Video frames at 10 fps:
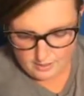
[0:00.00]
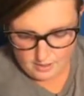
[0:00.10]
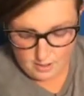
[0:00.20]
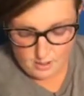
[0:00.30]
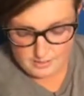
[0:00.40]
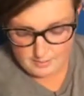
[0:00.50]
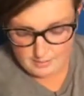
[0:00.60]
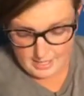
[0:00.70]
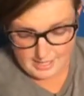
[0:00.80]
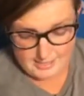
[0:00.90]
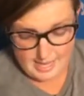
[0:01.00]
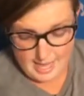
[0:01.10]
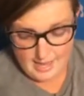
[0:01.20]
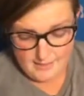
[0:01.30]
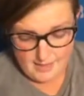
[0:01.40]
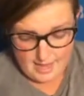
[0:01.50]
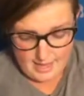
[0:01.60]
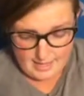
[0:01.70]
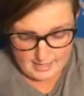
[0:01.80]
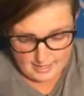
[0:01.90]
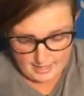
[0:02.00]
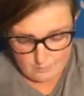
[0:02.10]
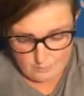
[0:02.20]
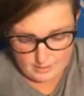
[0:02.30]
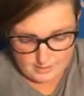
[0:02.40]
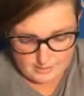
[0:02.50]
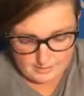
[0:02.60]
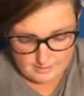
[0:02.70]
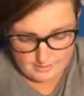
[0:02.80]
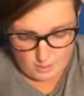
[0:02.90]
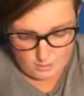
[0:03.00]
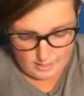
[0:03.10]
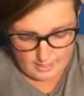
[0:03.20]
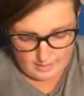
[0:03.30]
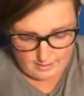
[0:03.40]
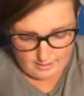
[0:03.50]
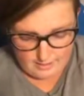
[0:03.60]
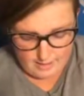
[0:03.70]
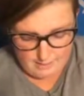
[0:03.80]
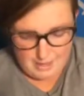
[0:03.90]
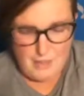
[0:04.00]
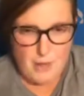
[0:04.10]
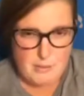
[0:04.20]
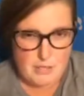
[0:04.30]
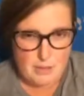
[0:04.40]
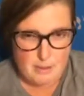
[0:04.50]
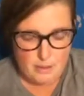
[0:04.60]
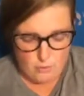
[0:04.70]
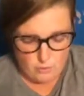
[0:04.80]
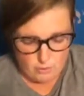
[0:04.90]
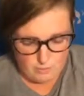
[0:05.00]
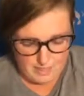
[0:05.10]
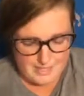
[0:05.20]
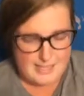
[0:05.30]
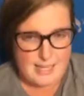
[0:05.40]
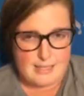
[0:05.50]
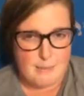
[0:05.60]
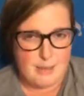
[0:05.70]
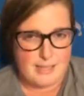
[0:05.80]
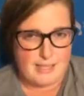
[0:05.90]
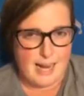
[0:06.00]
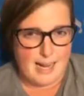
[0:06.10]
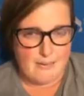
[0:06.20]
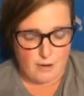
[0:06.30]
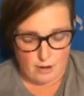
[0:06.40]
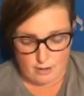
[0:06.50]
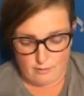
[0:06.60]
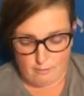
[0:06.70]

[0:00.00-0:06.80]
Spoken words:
awesome place that was totally, I mean, I thought it was going to be cool, but it's not some place that I'd ever heard of